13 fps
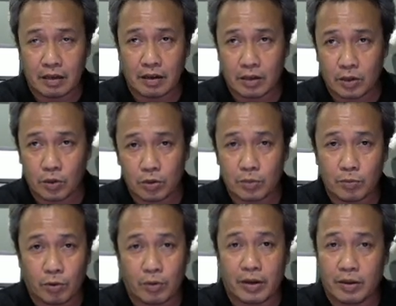grows
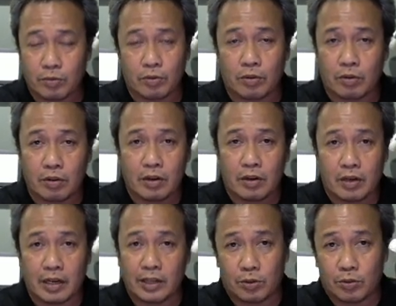more and more
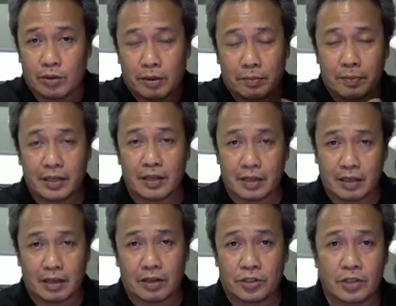into a bigger
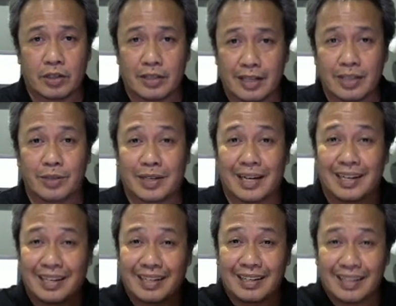culture, then you
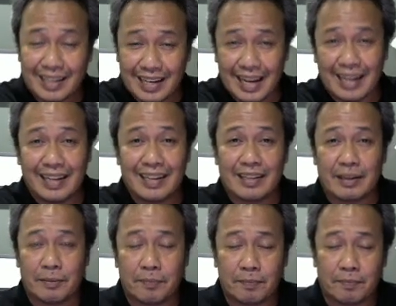can get
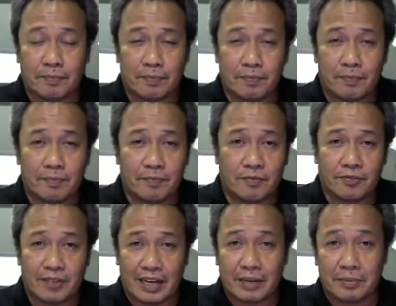the
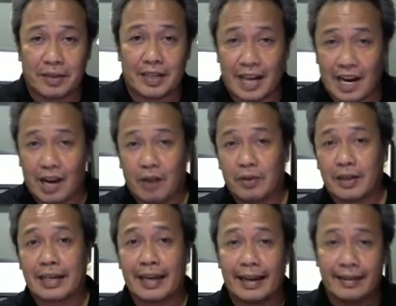fragment out
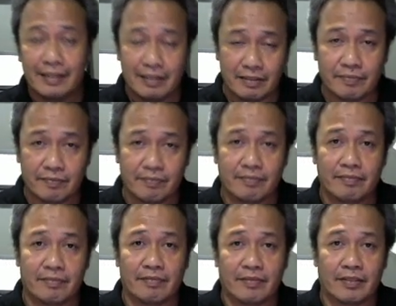again,
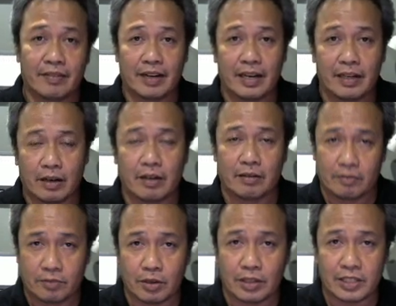right?
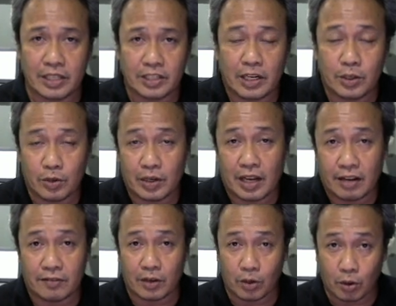So essentially, you'll
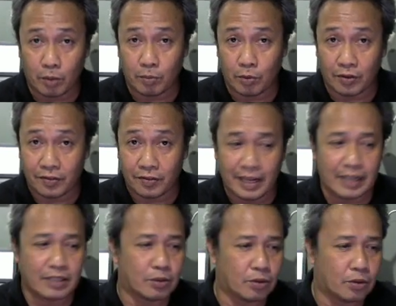have a lot more of
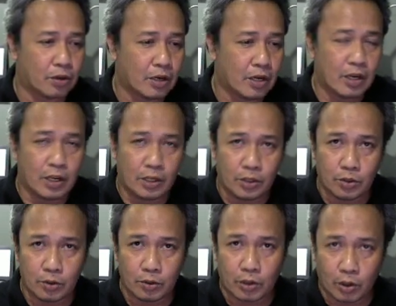that. So
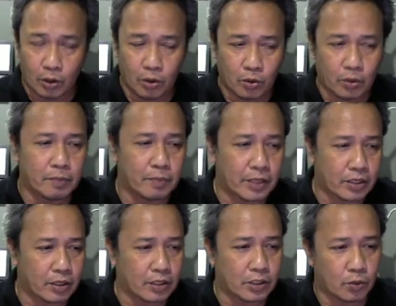you clone
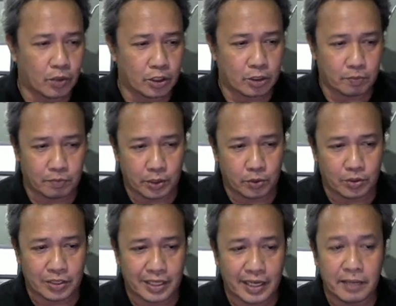because you want to
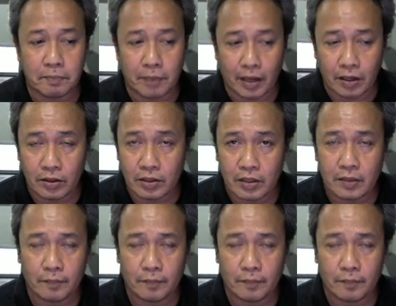produce in bulk,